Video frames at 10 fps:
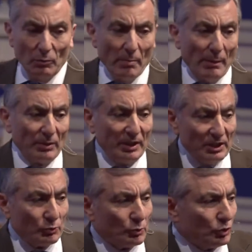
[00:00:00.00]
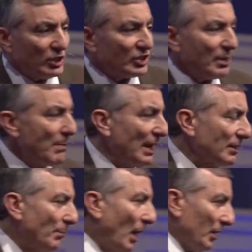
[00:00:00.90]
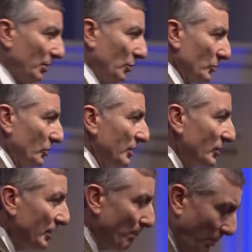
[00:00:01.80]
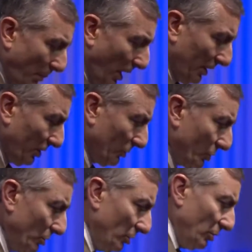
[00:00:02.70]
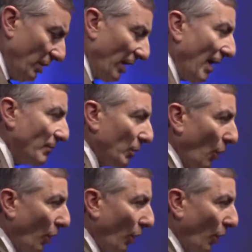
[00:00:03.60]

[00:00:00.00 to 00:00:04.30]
remember, these just to make the molecules, the simple molecules. You got to have the